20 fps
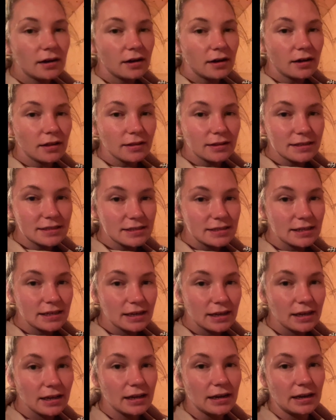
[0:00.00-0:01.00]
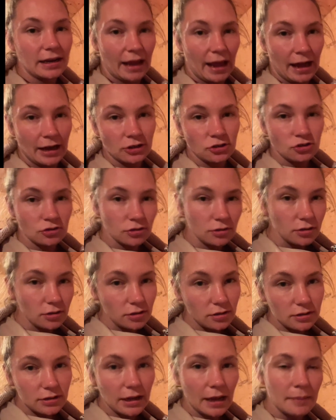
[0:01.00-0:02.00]
holistic,
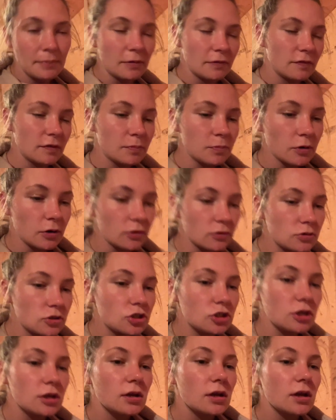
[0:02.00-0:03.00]
natural type of approach,